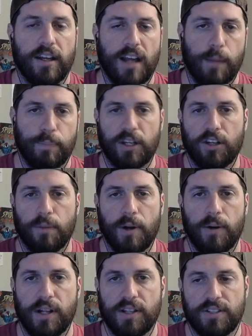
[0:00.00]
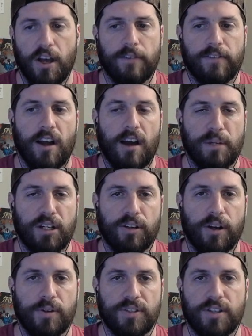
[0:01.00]
copying your opponent's stuff, copying
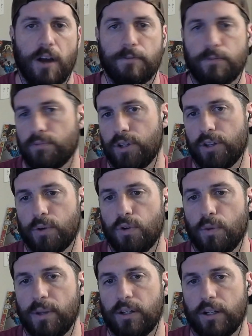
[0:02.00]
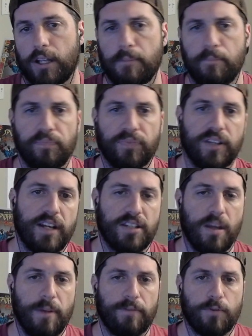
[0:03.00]
your own stuff. Really cool ability. Next
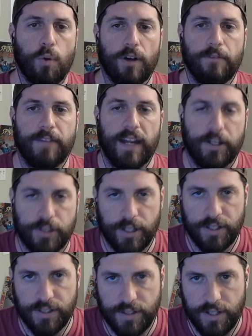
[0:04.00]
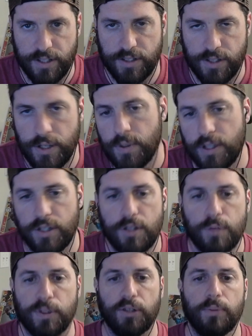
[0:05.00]
up, we have Court of Vantress. This is 2 and
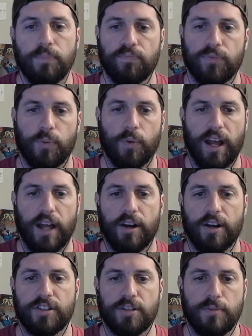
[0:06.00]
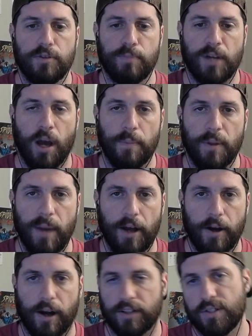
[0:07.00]
2 blue. When it enters, you become the
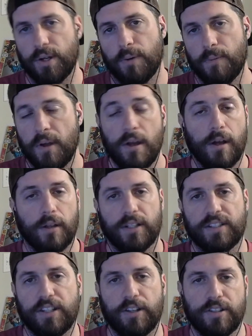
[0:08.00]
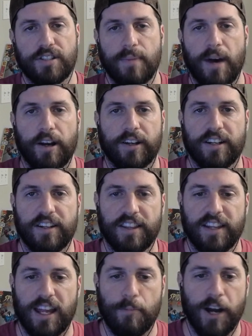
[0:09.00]
Monarch. So let's introduce the Monarch into
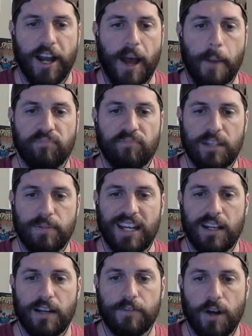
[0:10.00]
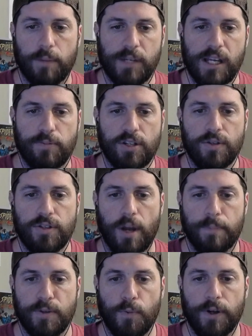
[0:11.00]
the game. Why not? At the beginning of your upkeep, choose
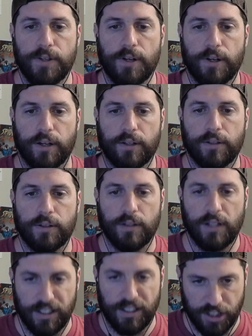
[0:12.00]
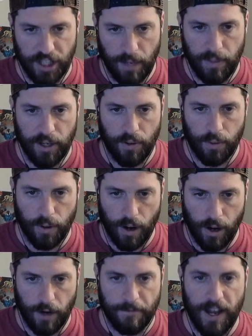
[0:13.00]
up to 1 target enchantment or
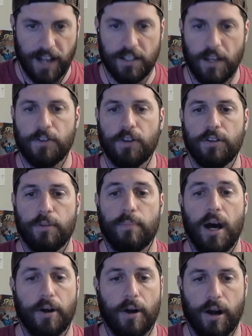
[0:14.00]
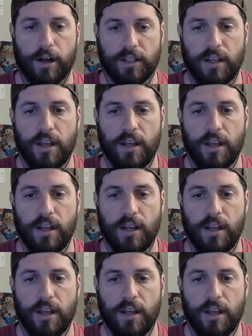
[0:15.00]
artifact. If you're the Monarch,